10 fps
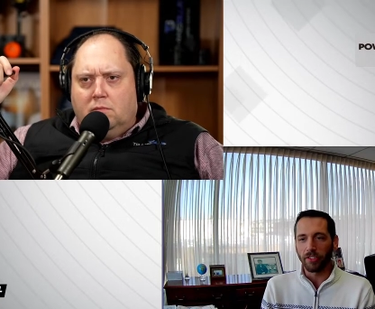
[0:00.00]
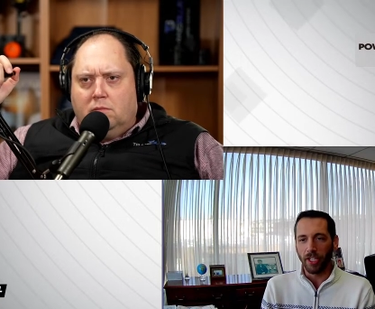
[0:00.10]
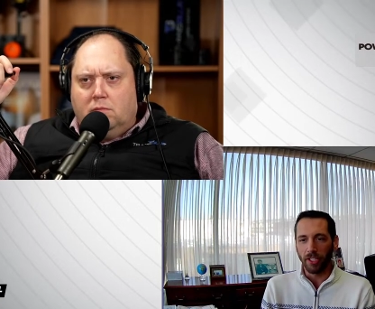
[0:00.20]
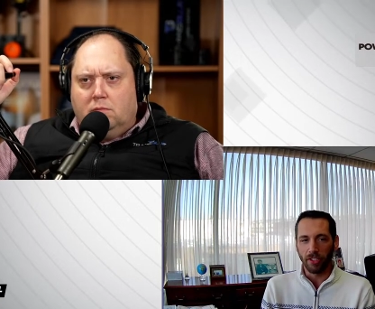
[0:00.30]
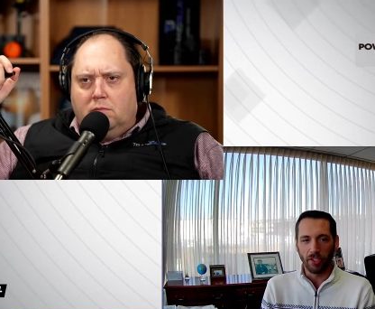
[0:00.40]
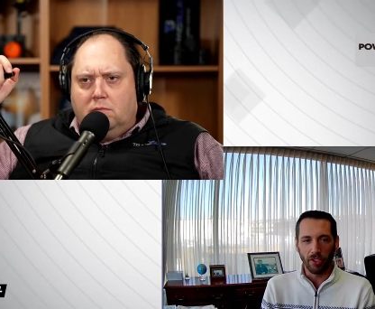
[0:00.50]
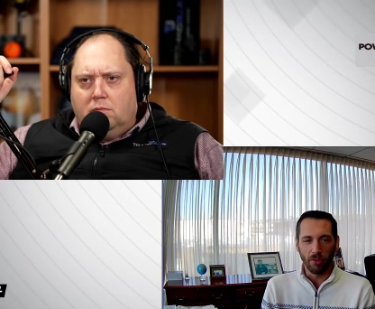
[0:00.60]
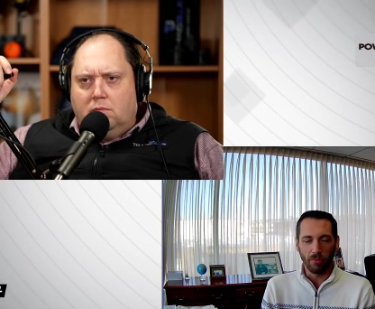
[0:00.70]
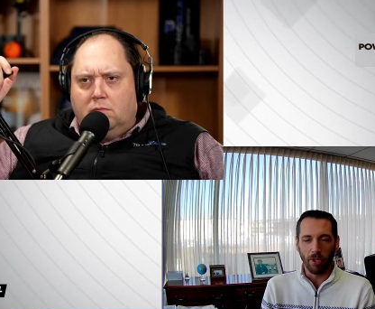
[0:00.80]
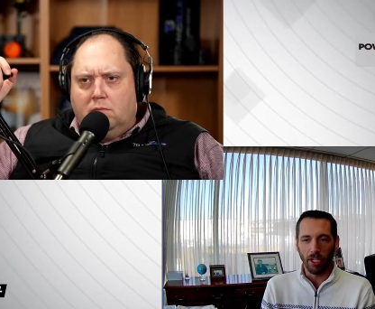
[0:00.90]
Speaker 1: hardest
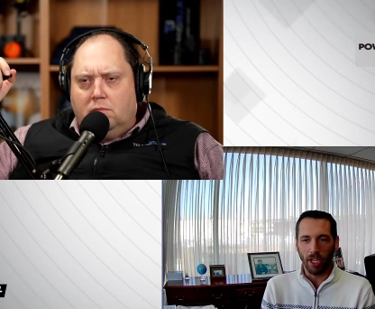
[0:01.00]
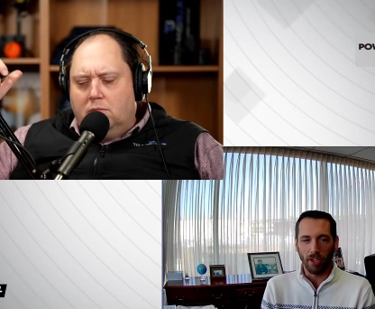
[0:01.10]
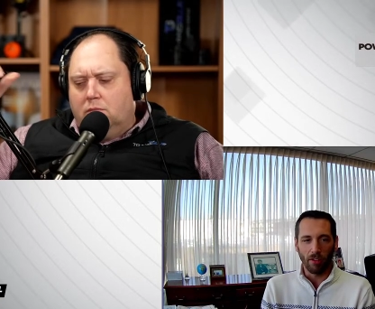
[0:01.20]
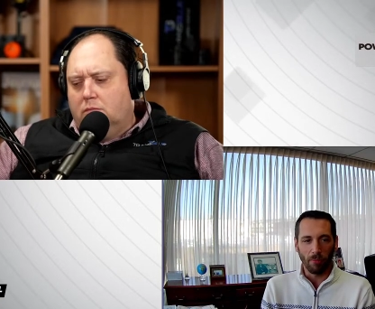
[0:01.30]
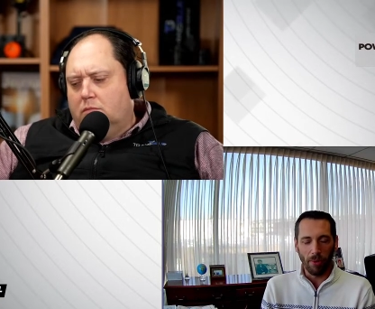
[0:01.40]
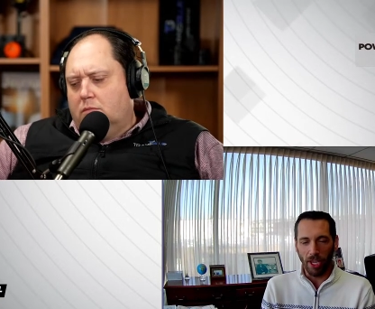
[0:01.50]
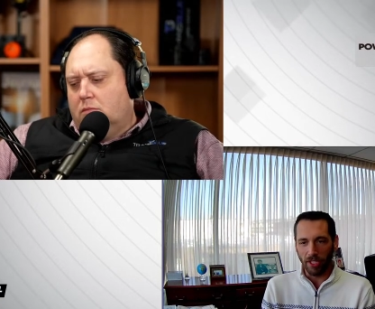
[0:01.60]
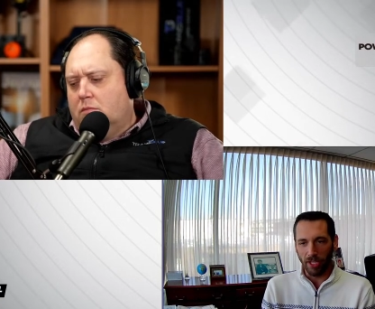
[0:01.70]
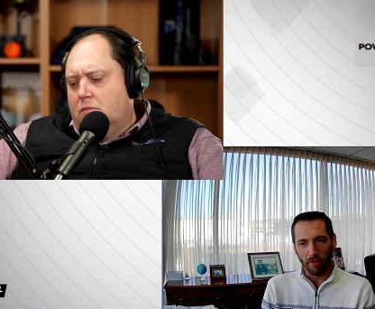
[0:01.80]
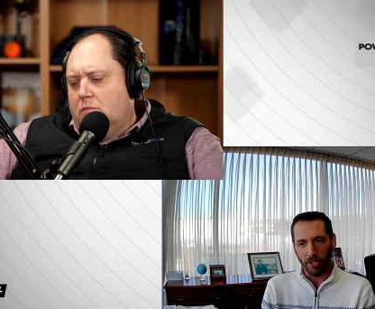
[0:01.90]
things to do, but again,
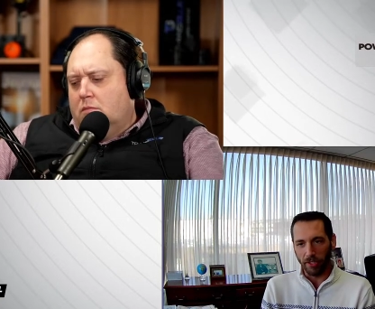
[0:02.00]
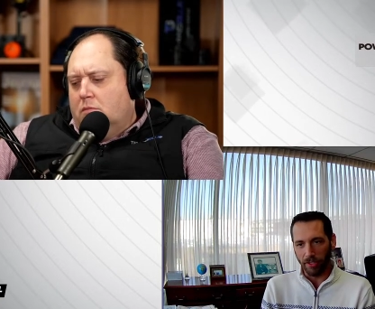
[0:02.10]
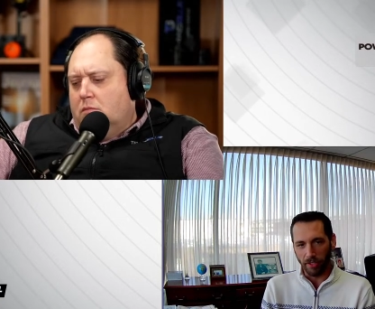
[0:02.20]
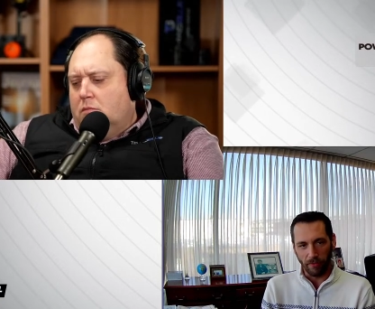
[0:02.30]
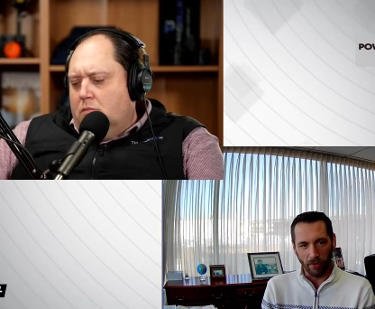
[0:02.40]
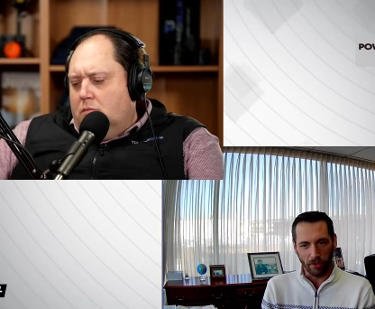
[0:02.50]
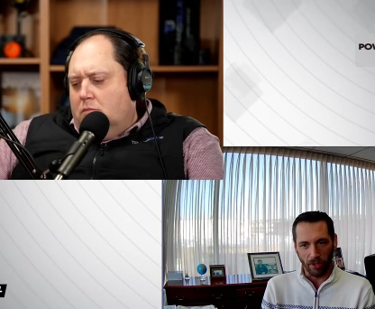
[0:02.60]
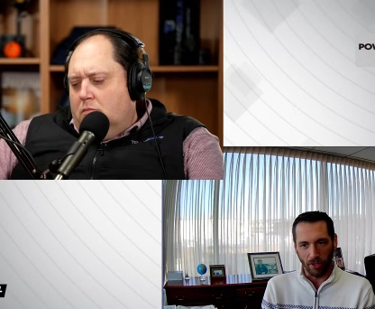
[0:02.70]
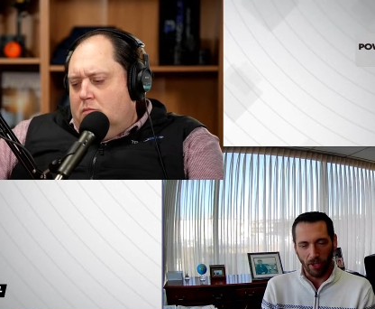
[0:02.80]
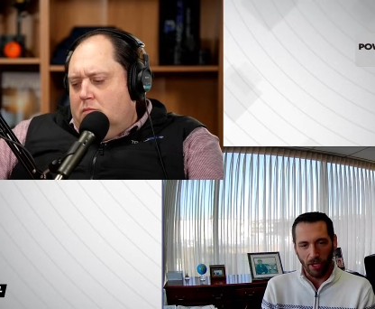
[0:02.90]
it'll pay dividends in
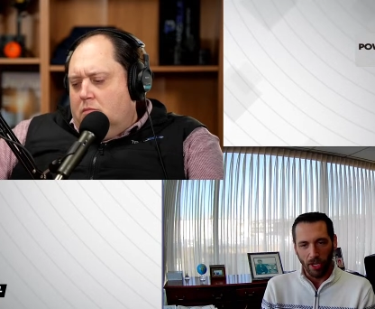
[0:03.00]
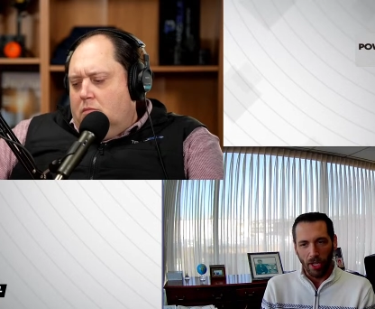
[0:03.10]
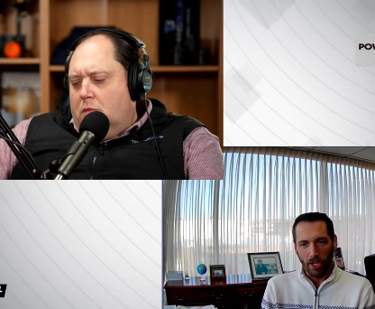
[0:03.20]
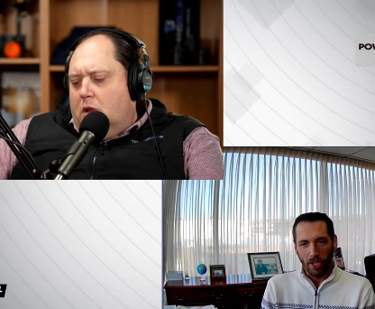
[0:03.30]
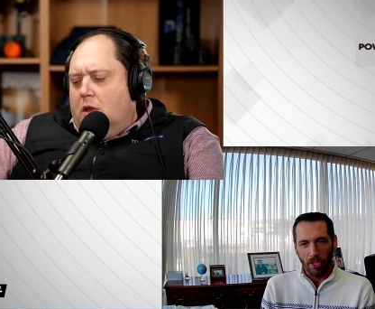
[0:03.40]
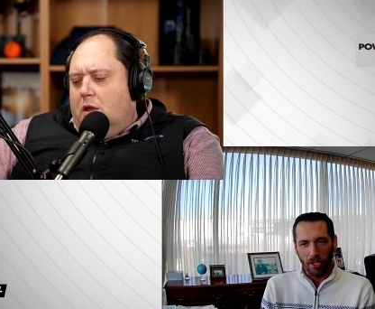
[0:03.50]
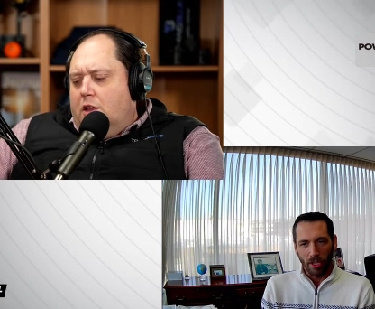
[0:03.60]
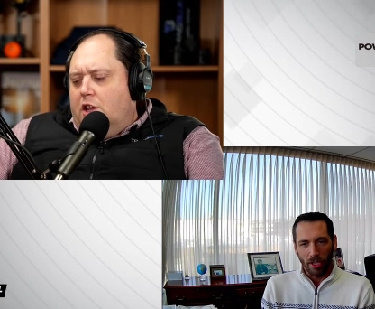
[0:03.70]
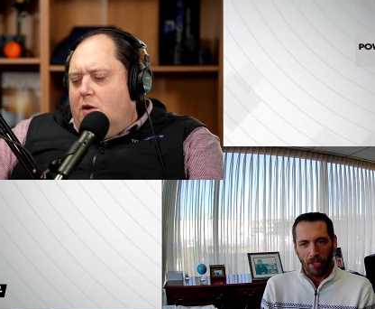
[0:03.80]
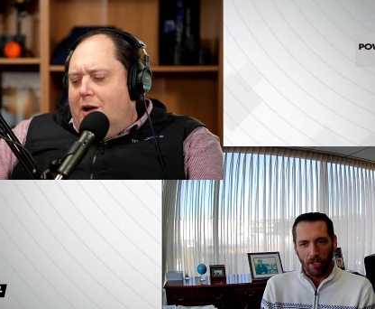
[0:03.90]
the future.
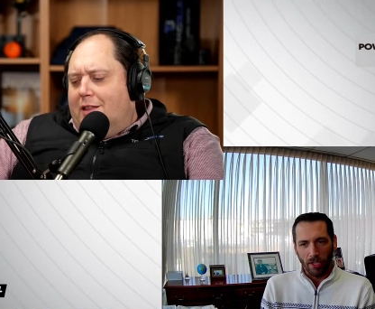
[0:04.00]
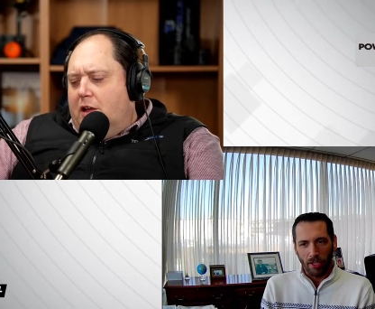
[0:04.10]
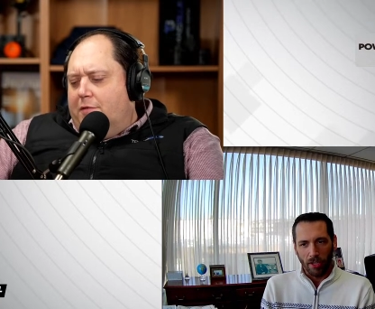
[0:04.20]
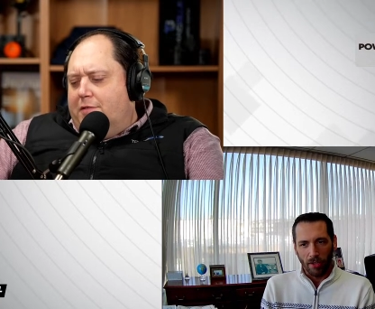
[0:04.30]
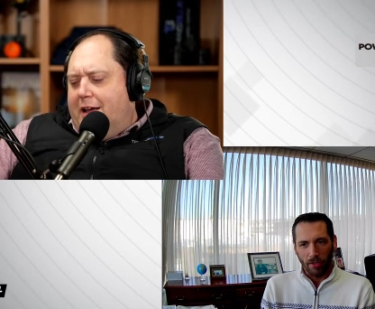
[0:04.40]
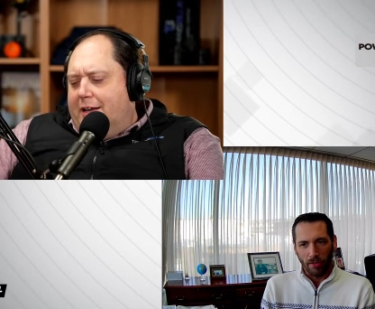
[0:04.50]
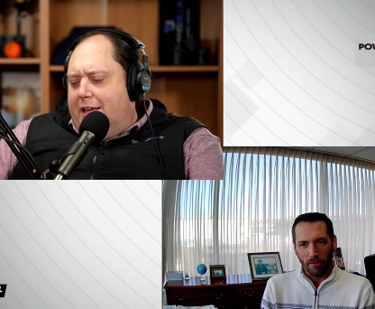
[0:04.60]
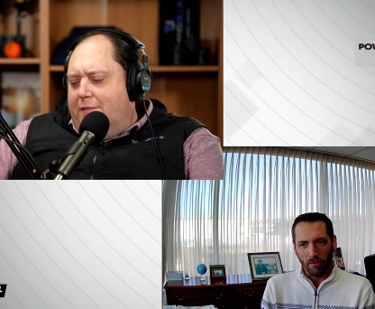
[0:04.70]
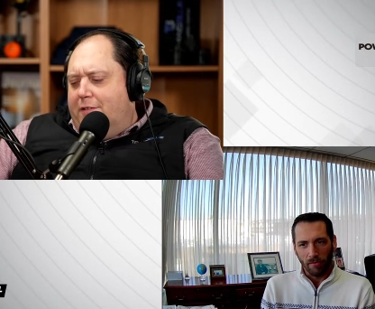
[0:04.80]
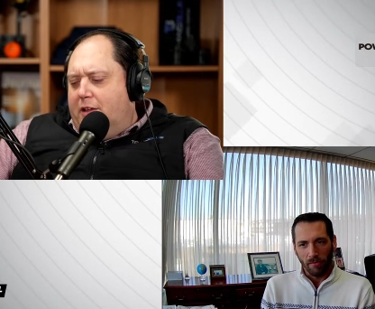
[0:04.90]
Speaker 2: You know, I love that
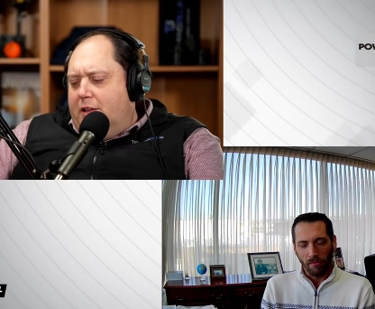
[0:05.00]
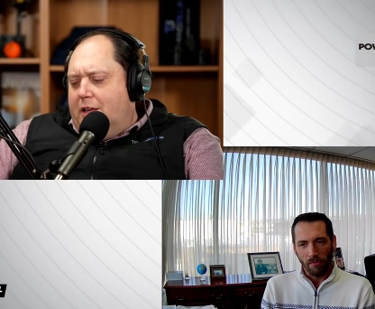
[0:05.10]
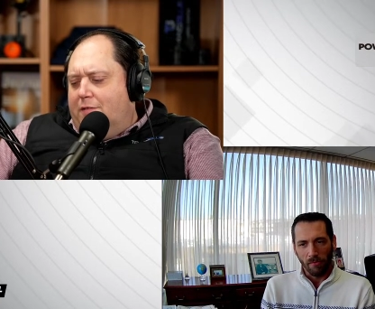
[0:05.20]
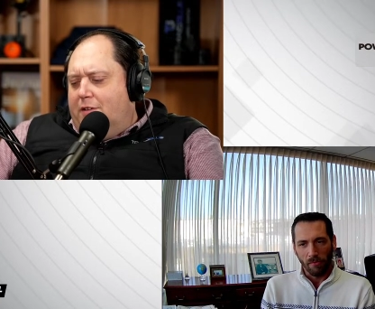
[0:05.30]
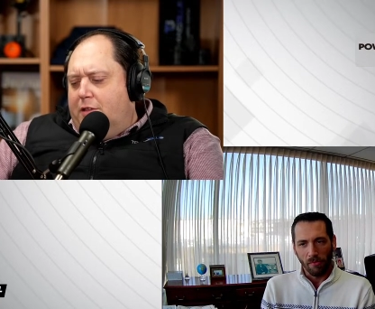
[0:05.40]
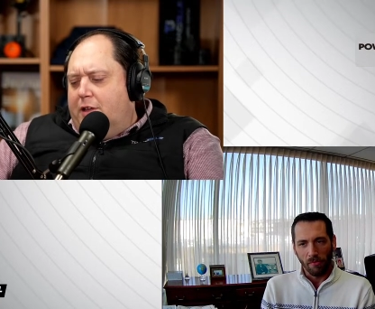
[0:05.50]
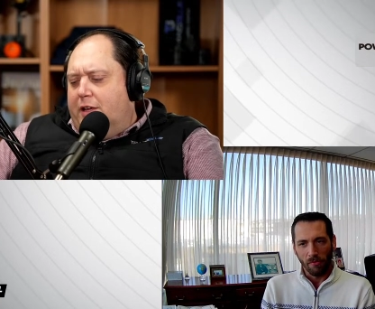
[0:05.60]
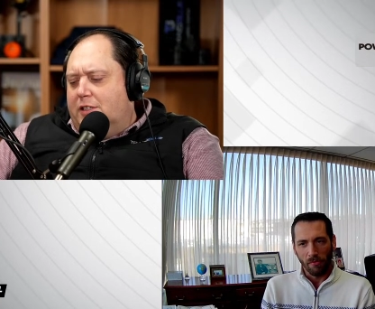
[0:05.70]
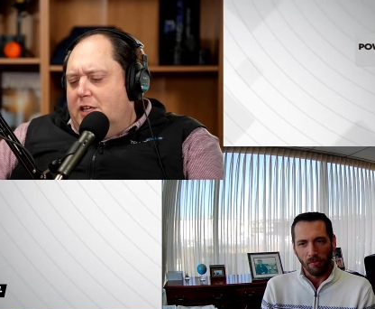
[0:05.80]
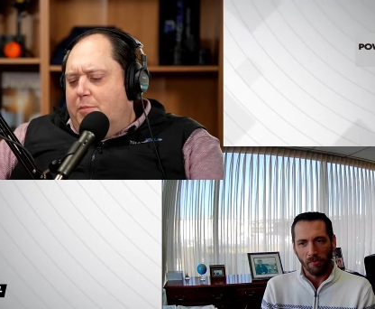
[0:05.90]
giving giving
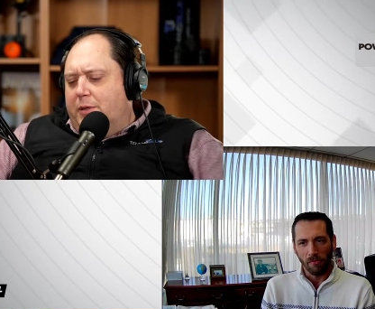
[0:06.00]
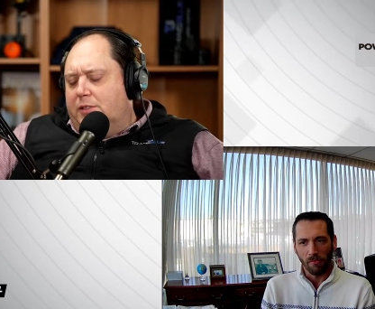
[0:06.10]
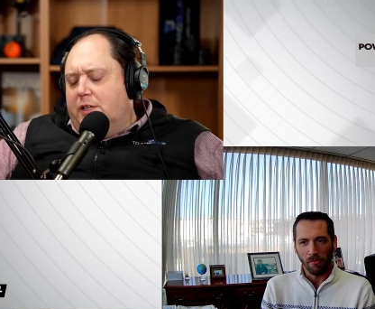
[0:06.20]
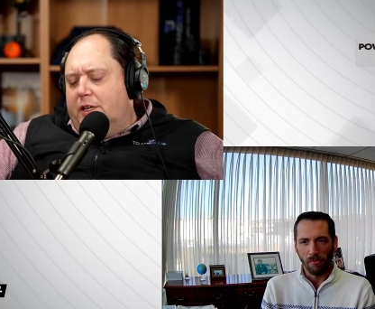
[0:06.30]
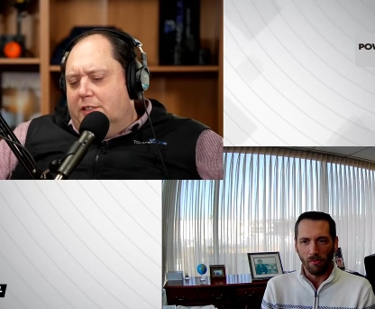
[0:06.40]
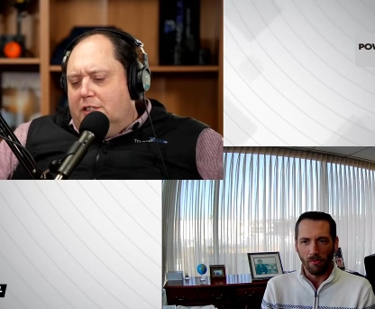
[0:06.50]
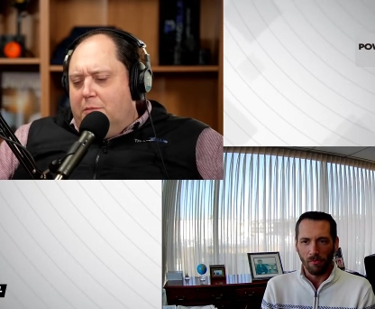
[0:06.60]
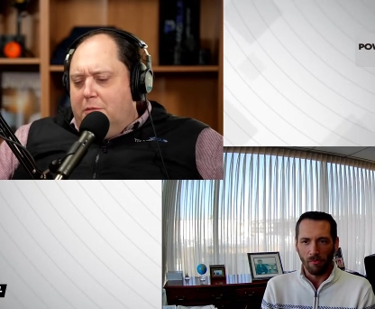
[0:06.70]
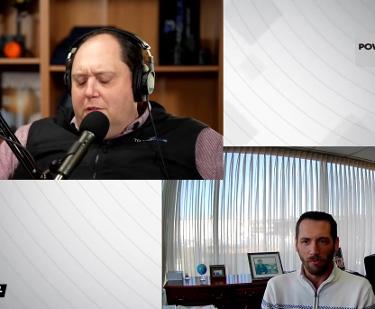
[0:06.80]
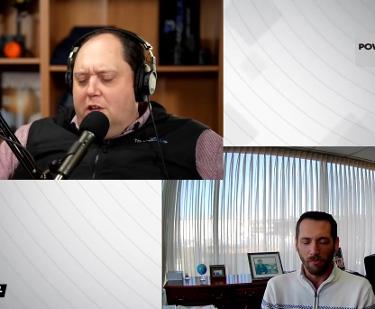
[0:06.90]
things up is is
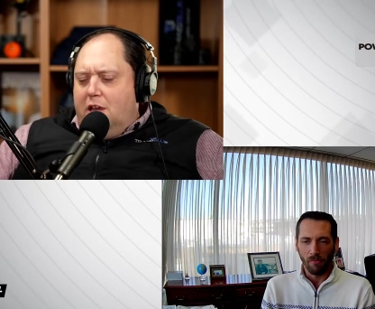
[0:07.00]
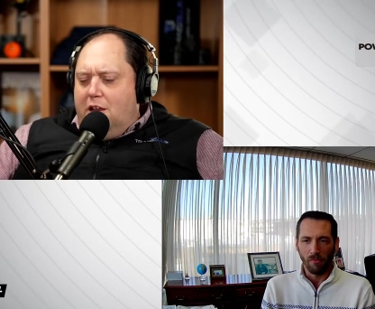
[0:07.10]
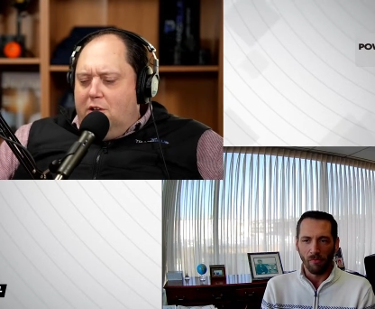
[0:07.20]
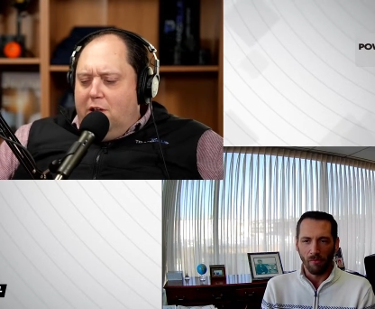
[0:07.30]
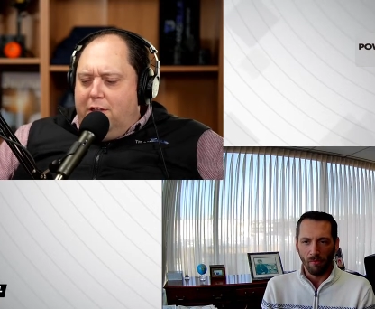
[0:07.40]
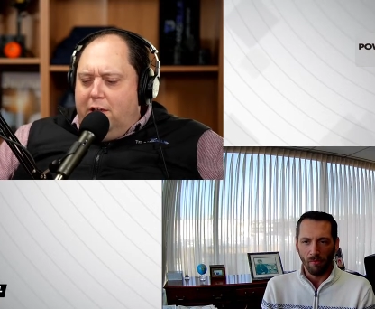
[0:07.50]
something that you got to do. I